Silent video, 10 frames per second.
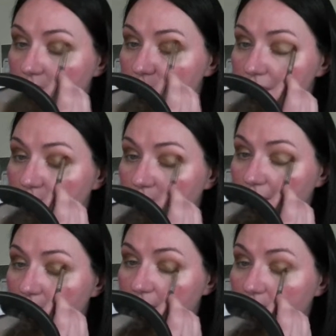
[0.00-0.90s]
So
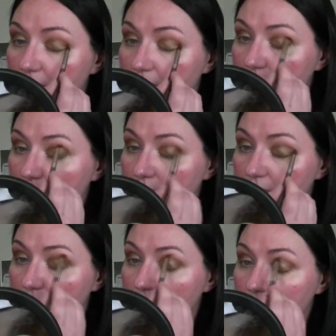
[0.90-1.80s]
I'm being
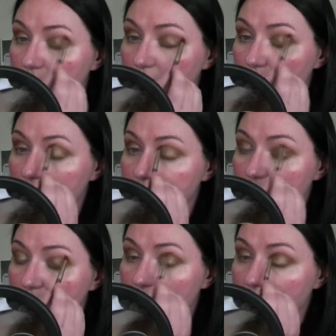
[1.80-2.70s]

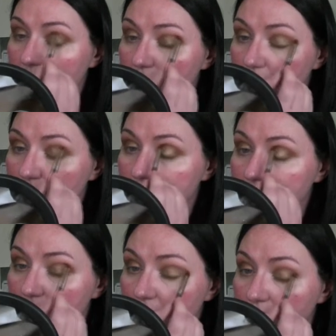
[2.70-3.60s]
reasonably liberal with this
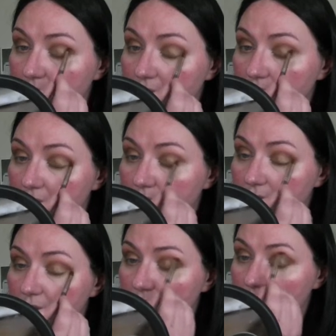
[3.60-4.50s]
colour here.
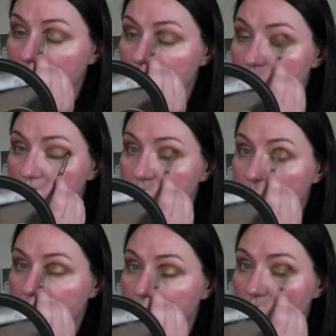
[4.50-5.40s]
Just
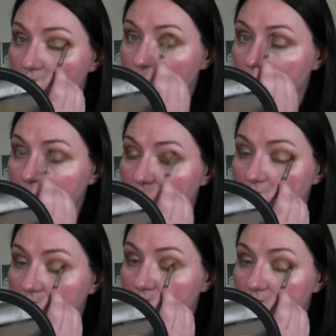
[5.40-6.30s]
putting it all the way
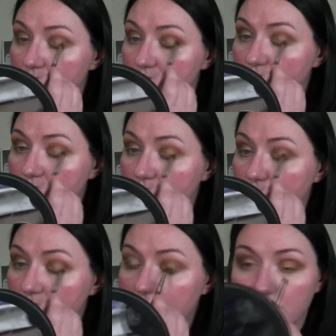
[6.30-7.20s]
into the
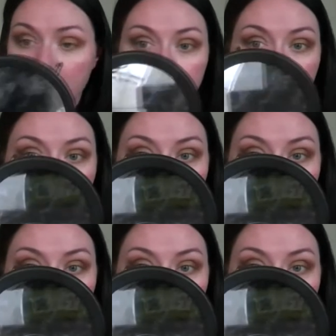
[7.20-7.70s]
inner corner.